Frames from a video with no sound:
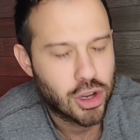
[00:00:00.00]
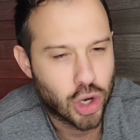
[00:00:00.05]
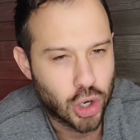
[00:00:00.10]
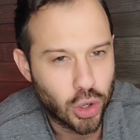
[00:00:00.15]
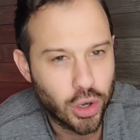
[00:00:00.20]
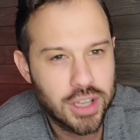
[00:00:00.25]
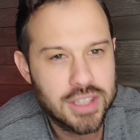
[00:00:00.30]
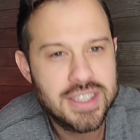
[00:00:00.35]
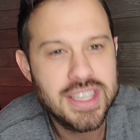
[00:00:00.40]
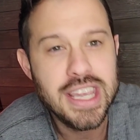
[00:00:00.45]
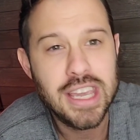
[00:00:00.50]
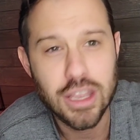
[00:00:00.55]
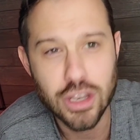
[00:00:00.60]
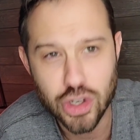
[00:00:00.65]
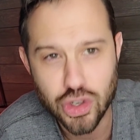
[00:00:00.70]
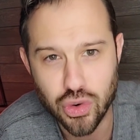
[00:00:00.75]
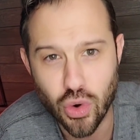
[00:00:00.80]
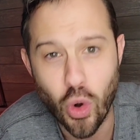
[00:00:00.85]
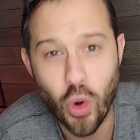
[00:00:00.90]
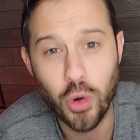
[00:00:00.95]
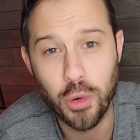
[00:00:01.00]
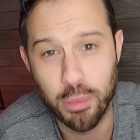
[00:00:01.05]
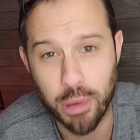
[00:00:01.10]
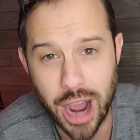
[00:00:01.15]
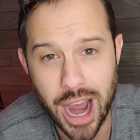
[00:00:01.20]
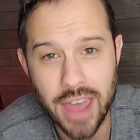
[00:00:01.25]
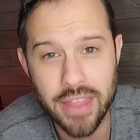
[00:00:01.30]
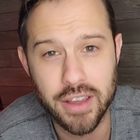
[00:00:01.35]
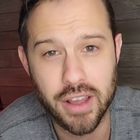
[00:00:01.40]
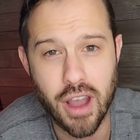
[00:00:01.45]
currency controlled
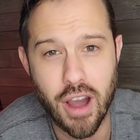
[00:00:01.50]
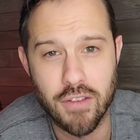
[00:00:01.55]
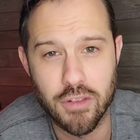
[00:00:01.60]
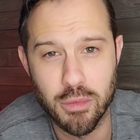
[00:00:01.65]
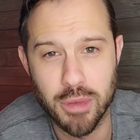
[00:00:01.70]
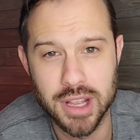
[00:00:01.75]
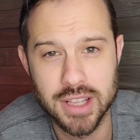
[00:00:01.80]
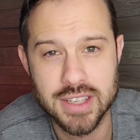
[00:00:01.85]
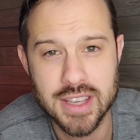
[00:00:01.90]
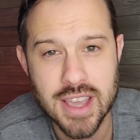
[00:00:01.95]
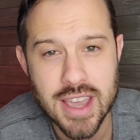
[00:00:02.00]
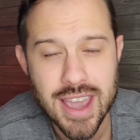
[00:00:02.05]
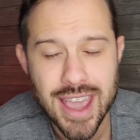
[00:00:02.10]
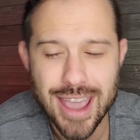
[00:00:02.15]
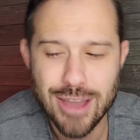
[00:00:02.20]
by the government.